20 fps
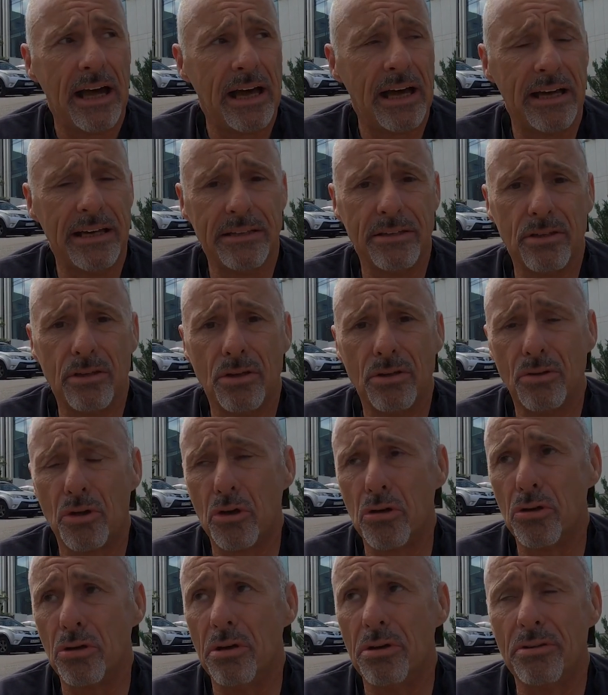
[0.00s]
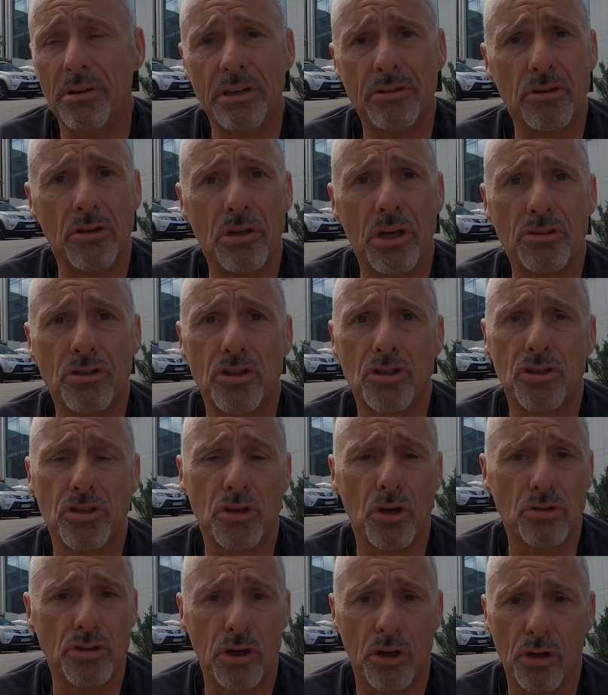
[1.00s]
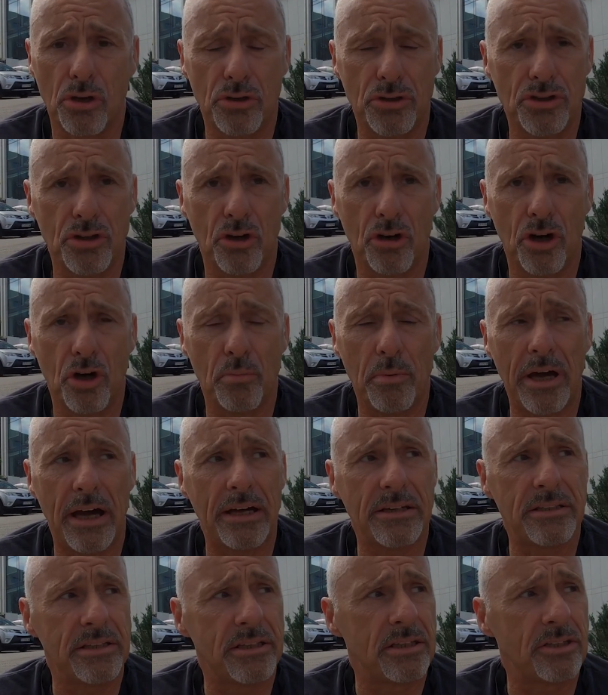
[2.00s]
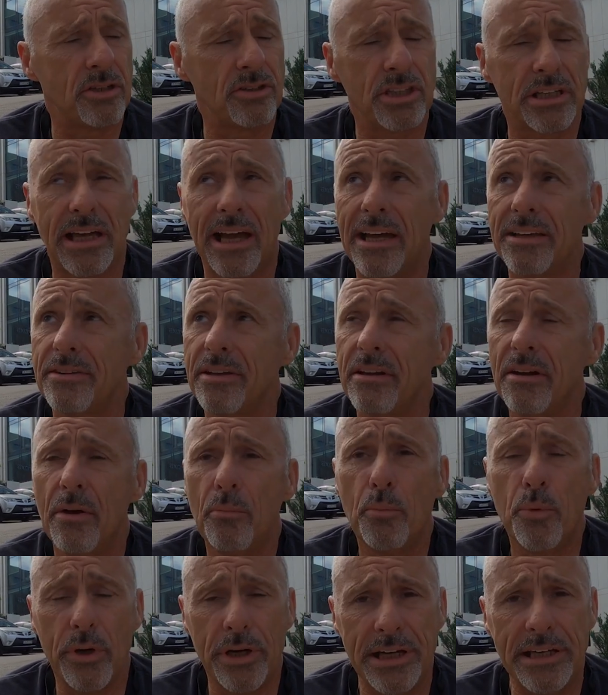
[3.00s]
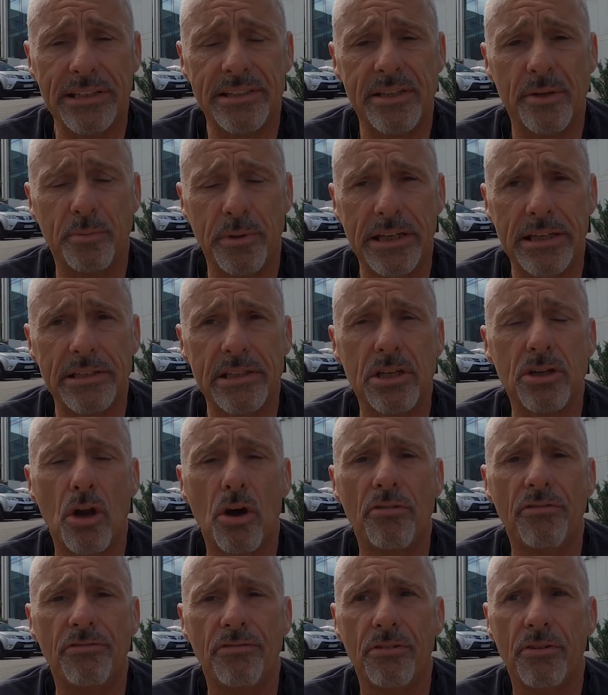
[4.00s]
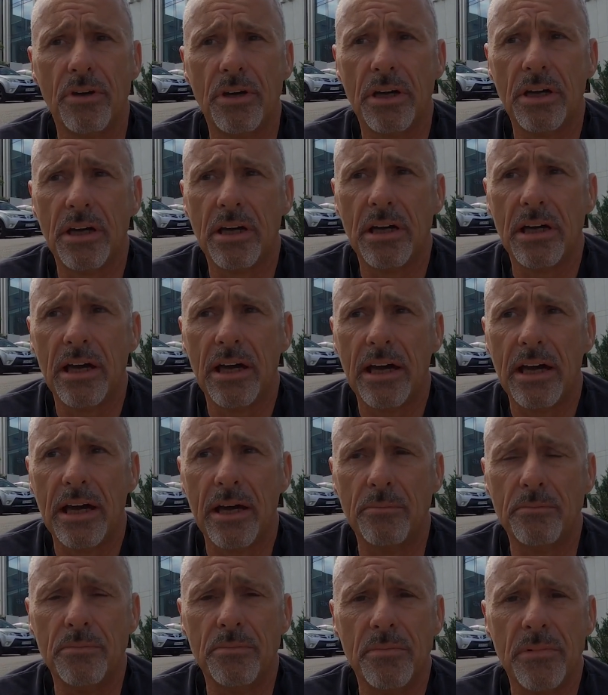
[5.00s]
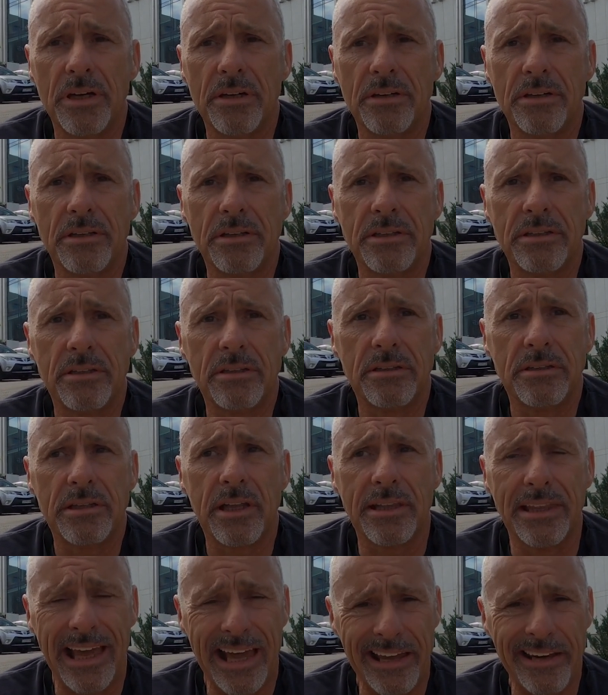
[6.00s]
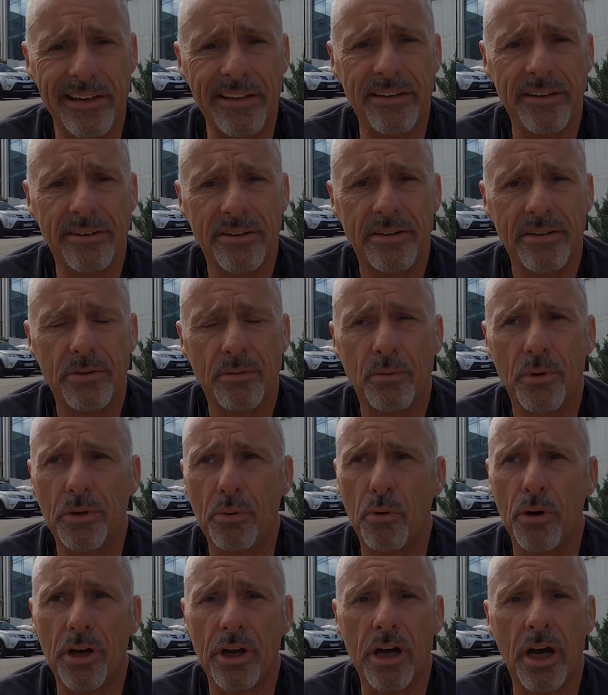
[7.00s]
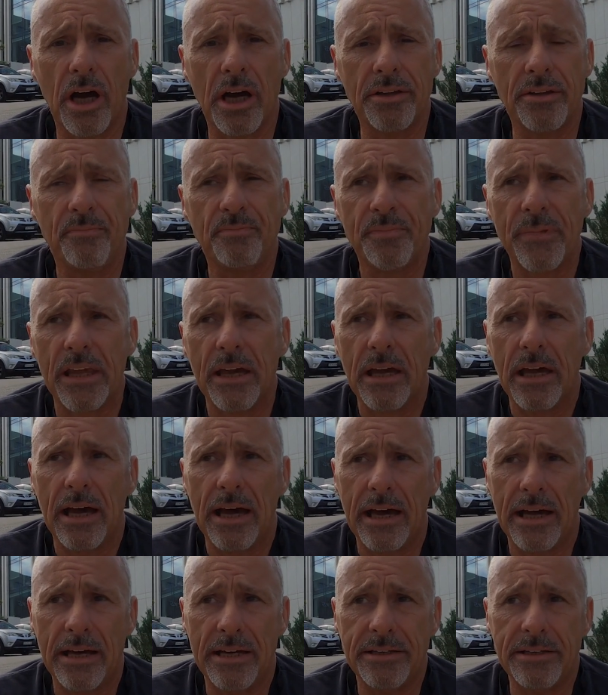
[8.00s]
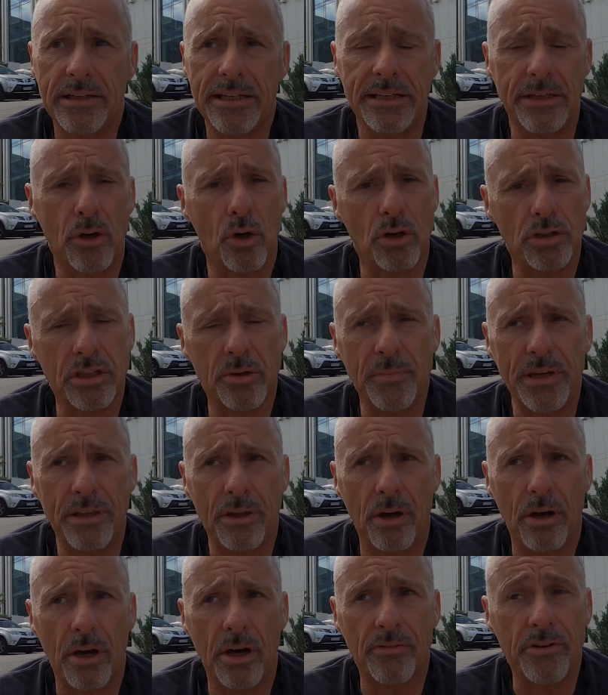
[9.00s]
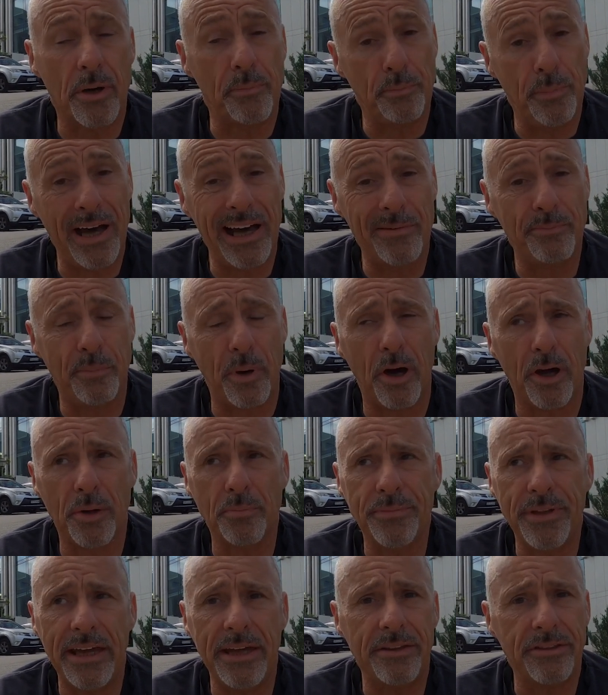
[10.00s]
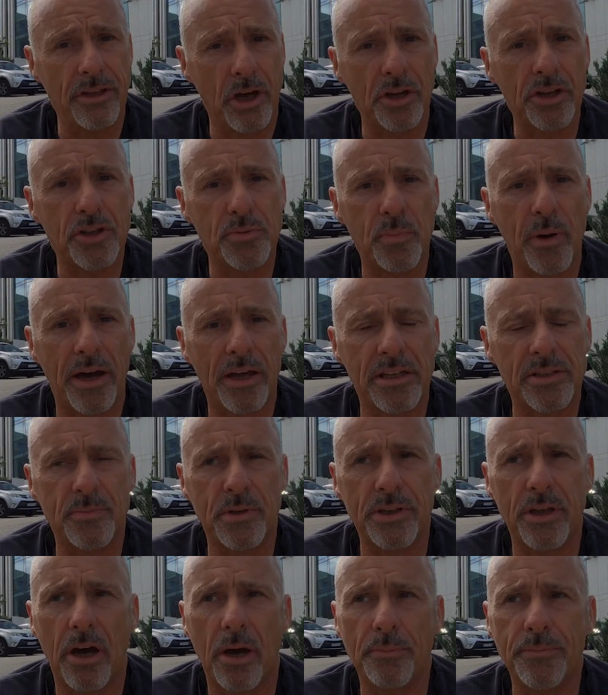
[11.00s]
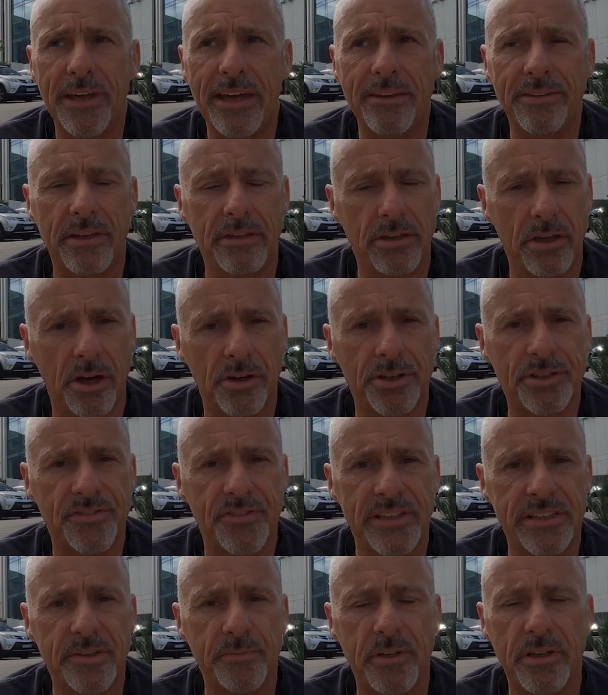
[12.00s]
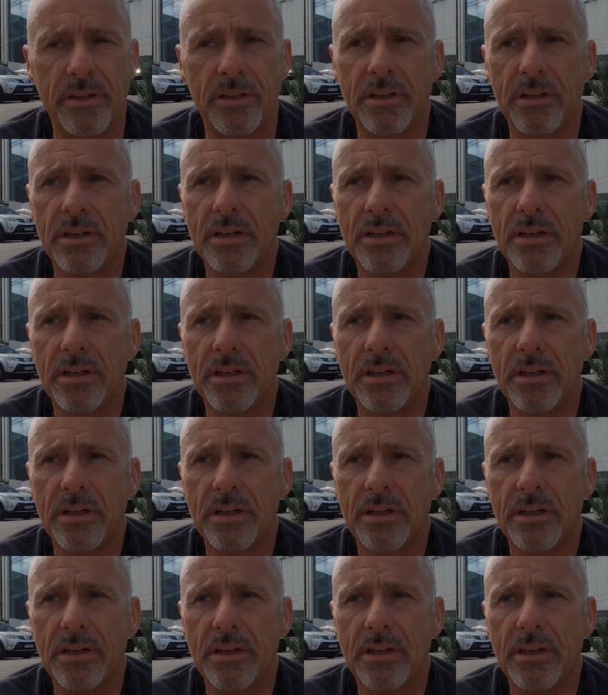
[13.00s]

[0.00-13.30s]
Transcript: and it's such a good job. I just can't praise the place enough. I'm delighted with where I got, and he talked to me there. I've got bad bottom teeth, not as bad as my top teeth and not as visible,